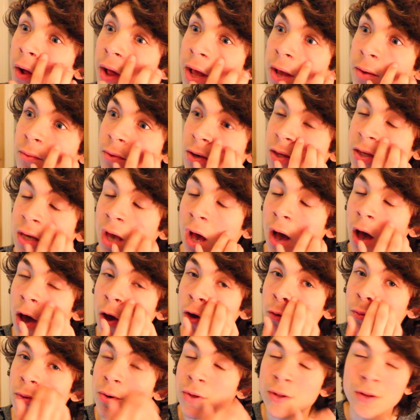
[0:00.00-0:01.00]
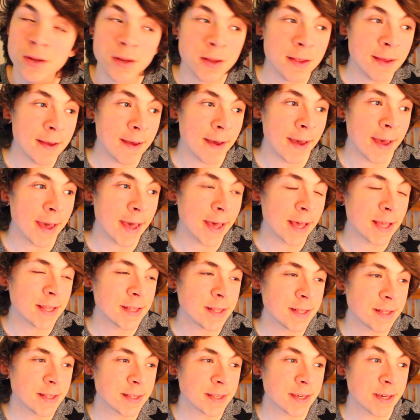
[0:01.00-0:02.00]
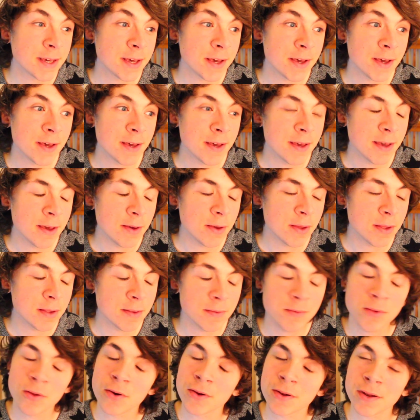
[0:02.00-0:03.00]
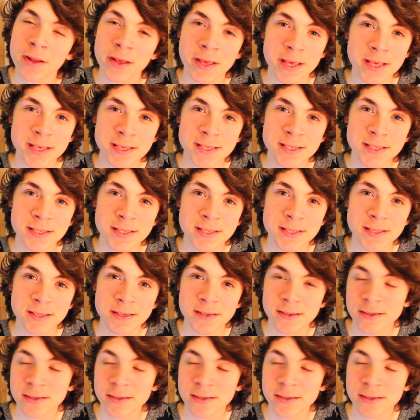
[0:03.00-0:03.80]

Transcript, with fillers: it was cut open and not nice,